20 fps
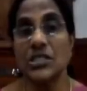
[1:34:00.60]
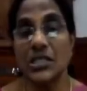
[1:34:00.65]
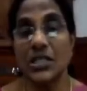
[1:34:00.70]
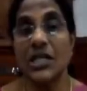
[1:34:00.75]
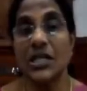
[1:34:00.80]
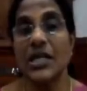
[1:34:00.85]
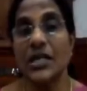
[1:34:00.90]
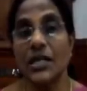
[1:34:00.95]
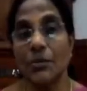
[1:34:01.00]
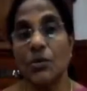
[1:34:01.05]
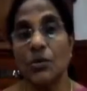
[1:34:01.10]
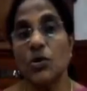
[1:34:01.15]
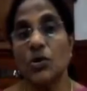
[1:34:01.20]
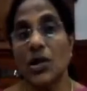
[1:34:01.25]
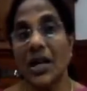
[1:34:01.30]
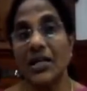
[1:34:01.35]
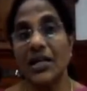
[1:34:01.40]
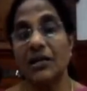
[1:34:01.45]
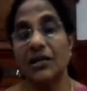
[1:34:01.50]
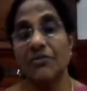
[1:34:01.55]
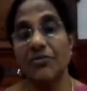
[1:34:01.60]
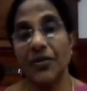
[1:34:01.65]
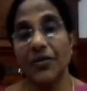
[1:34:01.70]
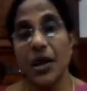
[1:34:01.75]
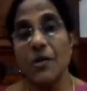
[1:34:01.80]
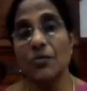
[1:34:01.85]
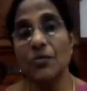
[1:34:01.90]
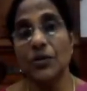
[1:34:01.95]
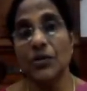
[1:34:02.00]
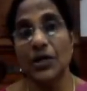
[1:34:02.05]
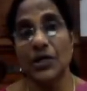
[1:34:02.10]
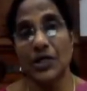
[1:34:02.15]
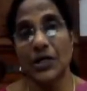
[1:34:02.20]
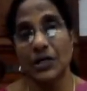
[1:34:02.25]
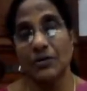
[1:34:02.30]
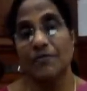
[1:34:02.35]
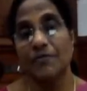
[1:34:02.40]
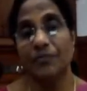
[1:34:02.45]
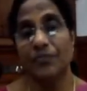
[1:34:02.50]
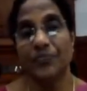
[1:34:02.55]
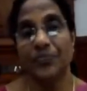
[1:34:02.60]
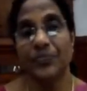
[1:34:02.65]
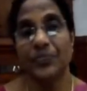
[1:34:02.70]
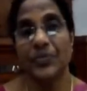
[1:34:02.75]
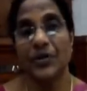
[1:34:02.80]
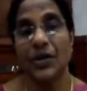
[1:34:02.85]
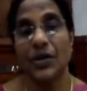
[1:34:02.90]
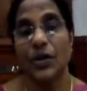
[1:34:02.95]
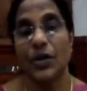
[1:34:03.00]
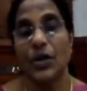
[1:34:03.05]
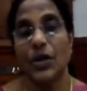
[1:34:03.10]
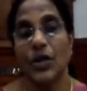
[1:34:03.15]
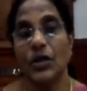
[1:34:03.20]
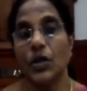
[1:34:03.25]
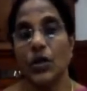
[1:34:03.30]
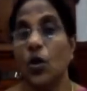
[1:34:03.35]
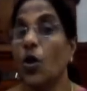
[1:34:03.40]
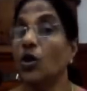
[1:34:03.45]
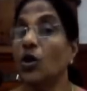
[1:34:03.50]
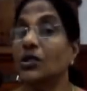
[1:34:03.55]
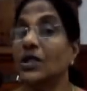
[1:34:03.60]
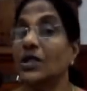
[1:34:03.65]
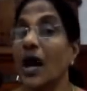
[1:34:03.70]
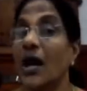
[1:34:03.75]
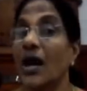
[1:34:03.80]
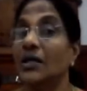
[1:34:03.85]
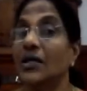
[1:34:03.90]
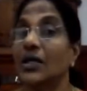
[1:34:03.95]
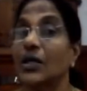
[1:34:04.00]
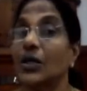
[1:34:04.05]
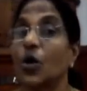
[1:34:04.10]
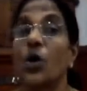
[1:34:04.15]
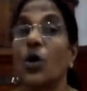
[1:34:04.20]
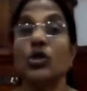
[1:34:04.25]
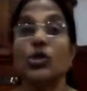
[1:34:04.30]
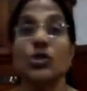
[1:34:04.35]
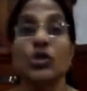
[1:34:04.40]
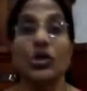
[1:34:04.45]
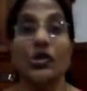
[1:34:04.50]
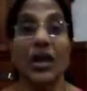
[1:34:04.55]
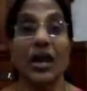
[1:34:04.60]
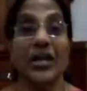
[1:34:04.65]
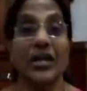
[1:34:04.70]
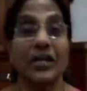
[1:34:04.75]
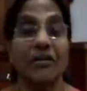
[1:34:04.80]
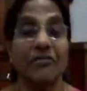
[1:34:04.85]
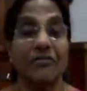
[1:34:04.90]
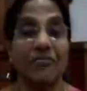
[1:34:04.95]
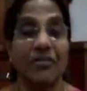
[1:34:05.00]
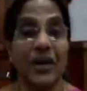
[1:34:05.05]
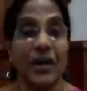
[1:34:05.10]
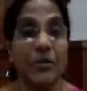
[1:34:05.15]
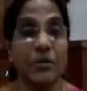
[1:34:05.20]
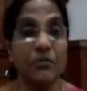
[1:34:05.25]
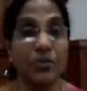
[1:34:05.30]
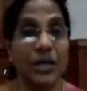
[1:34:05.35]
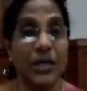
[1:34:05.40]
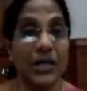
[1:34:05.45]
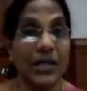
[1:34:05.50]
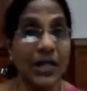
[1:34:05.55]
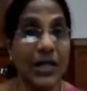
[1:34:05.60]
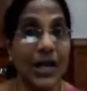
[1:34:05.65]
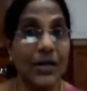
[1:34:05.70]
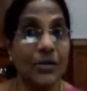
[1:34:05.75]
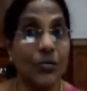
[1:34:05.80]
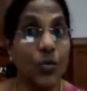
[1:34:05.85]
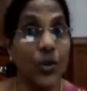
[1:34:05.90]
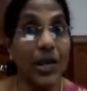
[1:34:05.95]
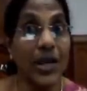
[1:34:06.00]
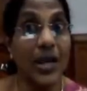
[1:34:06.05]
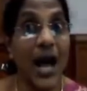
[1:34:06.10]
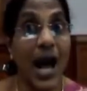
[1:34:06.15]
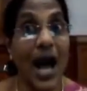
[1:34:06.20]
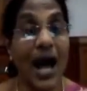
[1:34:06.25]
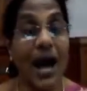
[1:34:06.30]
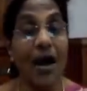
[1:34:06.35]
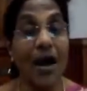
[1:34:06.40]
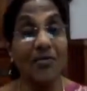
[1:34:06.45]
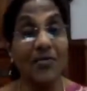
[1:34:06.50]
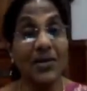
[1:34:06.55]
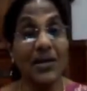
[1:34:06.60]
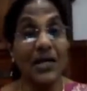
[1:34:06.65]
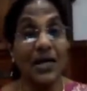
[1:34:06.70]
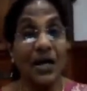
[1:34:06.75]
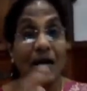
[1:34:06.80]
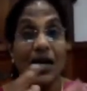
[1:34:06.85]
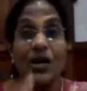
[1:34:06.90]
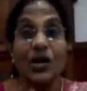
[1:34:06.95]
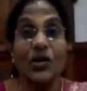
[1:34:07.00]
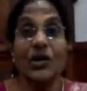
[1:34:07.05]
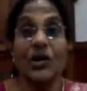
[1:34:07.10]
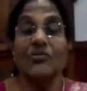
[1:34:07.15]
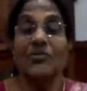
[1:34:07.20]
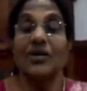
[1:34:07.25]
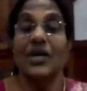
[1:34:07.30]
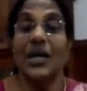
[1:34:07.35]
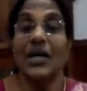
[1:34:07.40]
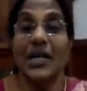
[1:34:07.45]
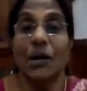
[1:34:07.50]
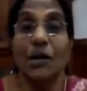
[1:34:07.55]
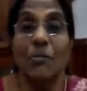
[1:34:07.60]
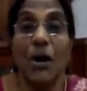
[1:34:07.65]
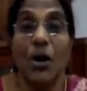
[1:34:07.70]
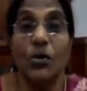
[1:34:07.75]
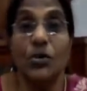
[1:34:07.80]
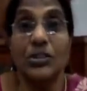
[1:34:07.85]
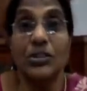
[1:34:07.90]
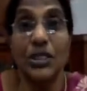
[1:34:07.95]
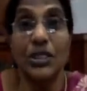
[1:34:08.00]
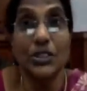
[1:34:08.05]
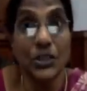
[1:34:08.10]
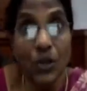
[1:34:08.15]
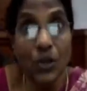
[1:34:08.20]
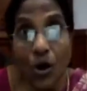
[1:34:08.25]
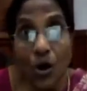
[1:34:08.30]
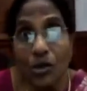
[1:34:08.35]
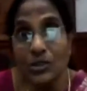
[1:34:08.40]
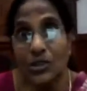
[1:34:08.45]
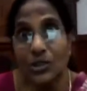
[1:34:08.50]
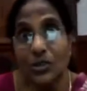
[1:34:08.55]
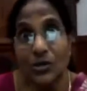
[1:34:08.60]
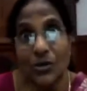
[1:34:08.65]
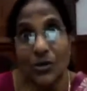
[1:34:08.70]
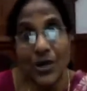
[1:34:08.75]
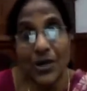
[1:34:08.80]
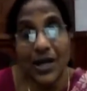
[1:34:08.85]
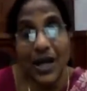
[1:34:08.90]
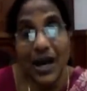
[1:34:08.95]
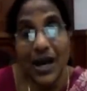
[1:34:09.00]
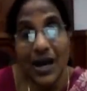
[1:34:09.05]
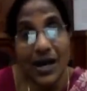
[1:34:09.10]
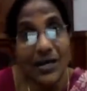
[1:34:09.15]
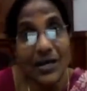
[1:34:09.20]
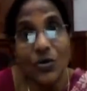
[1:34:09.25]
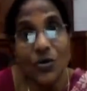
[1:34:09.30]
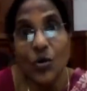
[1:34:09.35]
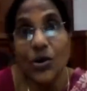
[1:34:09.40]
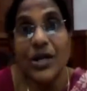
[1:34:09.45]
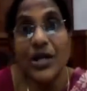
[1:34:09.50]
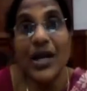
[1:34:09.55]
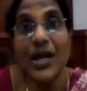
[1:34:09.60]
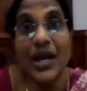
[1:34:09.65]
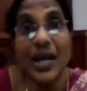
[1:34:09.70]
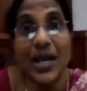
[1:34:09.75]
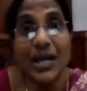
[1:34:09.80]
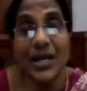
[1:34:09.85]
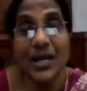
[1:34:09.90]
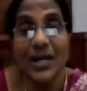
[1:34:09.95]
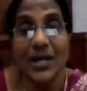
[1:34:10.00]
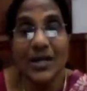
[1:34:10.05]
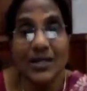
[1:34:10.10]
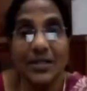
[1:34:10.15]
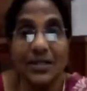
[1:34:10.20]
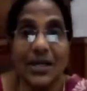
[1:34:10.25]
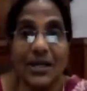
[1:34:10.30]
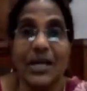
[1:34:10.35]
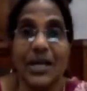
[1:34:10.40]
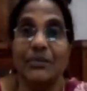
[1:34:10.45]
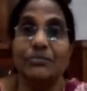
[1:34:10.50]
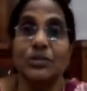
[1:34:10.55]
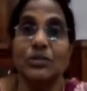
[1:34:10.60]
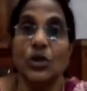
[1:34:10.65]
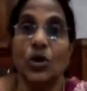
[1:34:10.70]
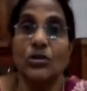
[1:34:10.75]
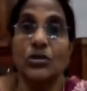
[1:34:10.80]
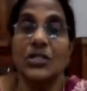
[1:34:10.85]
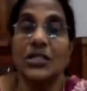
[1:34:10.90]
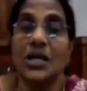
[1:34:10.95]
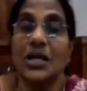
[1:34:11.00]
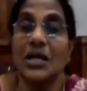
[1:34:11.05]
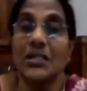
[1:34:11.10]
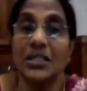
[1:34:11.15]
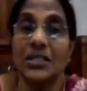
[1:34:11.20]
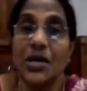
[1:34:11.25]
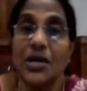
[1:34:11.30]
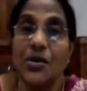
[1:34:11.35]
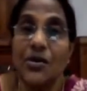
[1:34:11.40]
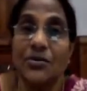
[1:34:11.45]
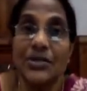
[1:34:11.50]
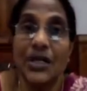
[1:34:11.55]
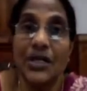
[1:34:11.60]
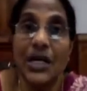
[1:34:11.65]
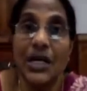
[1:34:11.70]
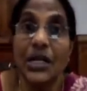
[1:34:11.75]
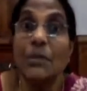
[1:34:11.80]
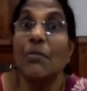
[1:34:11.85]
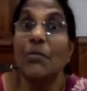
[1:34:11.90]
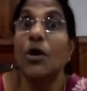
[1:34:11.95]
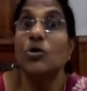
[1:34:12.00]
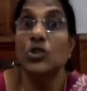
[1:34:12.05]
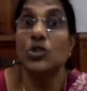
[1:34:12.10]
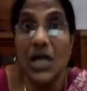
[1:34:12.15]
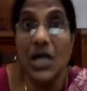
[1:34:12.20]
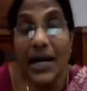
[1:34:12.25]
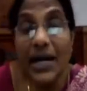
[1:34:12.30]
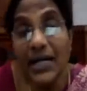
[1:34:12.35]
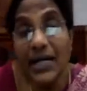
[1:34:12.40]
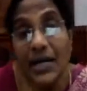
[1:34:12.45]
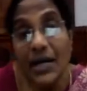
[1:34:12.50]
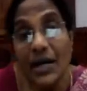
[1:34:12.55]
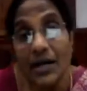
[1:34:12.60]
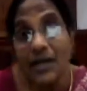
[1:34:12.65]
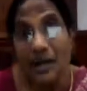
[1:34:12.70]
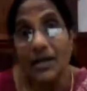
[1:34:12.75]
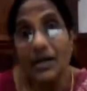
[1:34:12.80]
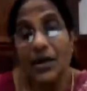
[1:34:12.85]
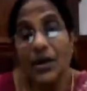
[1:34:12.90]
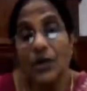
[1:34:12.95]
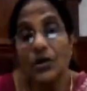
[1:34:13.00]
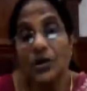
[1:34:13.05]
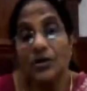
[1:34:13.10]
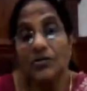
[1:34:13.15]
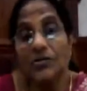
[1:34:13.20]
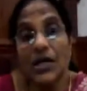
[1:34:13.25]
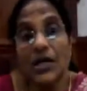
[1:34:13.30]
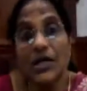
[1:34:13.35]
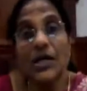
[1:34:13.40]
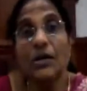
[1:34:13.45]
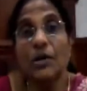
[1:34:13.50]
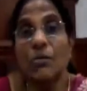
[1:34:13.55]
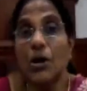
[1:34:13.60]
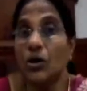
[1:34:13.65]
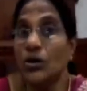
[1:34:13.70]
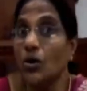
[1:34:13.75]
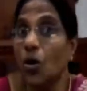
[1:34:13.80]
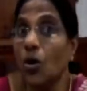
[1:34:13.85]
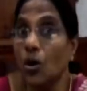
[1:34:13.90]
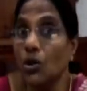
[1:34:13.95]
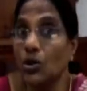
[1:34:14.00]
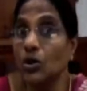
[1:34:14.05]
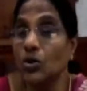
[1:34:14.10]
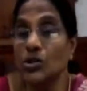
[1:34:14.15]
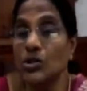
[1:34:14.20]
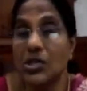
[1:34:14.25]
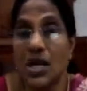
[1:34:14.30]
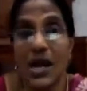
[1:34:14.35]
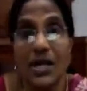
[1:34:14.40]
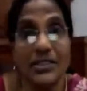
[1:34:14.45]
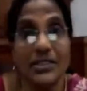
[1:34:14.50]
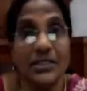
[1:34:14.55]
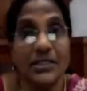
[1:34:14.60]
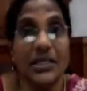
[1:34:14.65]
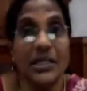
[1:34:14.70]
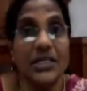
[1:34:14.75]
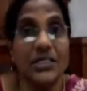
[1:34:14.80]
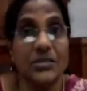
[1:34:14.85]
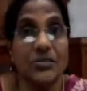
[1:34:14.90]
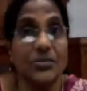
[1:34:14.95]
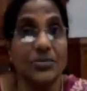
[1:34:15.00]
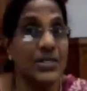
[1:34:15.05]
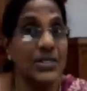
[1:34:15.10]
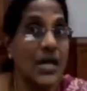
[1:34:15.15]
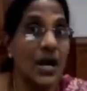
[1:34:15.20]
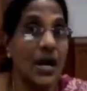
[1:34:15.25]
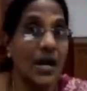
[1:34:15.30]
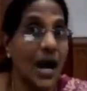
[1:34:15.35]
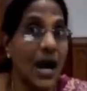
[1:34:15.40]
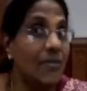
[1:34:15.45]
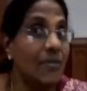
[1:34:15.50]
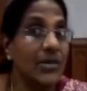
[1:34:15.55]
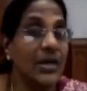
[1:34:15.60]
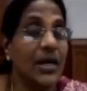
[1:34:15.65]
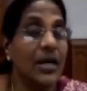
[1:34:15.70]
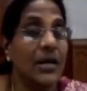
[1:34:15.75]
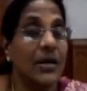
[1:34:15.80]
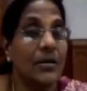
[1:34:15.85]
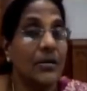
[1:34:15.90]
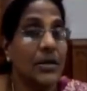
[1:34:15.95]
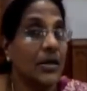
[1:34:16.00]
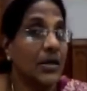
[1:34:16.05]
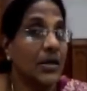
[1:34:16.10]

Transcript: in a democratic framework, not under autocratic framework like we have. You have heard about the North Korea, okay, the Kim Jong's country. You have heard about China. You have heard about all those countries which are having an